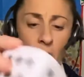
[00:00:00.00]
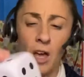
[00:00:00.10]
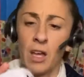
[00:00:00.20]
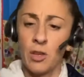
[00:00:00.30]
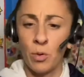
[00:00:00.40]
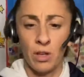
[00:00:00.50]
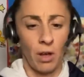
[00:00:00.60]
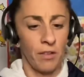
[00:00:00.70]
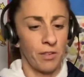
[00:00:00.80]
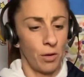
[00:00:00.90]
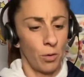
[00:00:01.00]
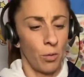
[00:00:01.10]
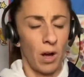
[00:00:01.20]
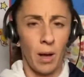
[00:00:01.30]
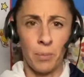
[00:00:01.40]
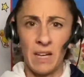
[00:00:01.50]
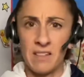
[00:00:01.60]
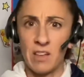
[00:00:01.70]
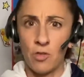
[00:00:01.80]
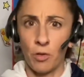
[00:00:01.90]
You can also play
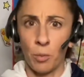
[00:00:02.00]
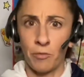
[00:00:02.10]
teacher